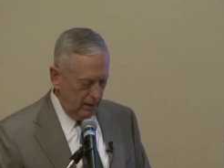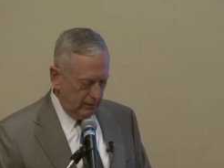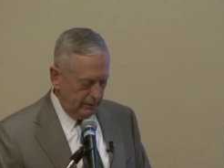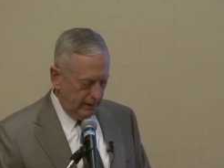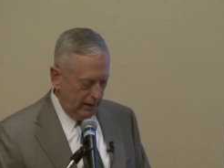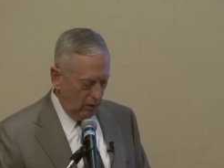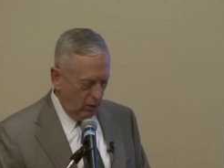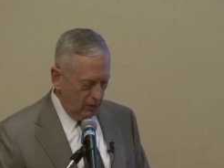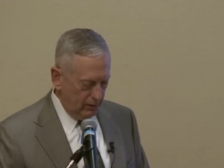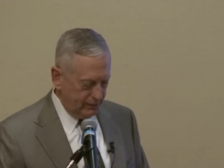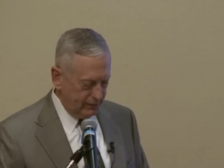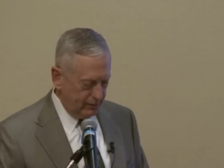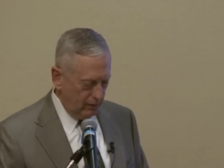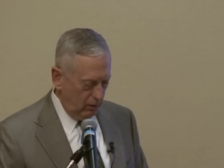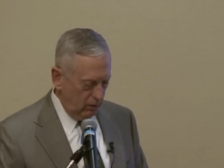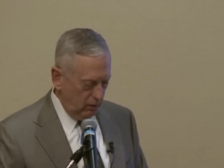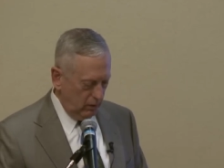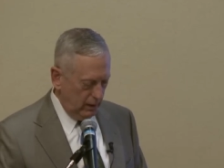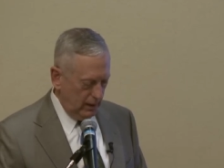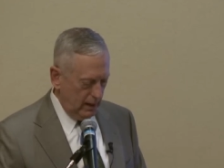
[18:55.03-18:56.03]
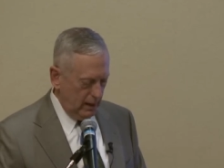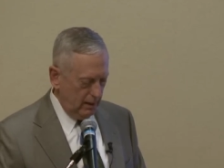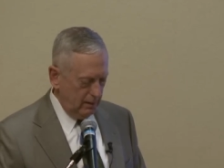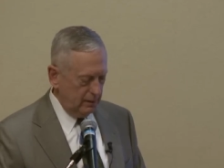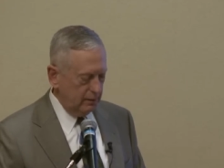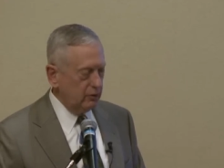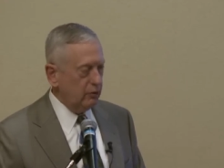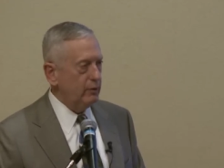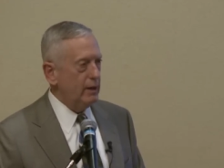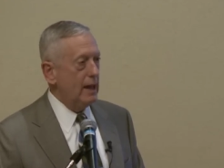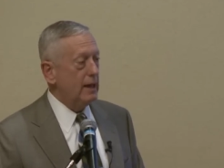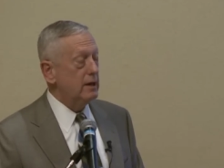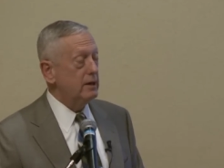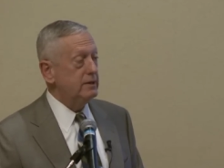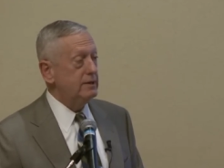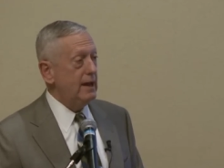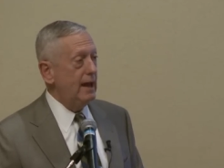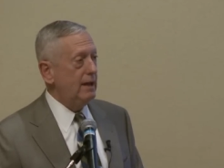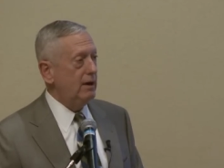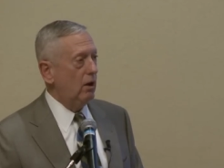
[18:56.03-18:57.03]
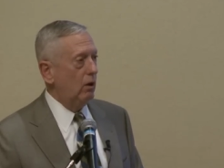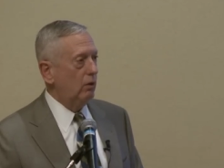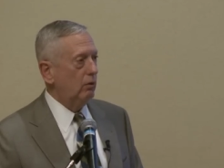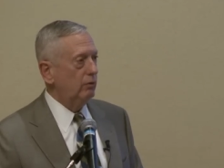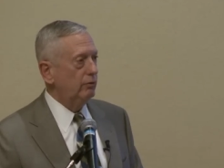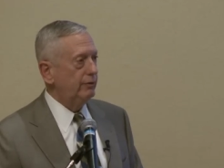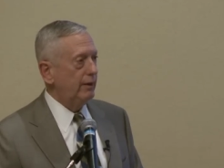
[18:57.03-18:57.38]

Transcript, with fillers: They also uh, created NATO.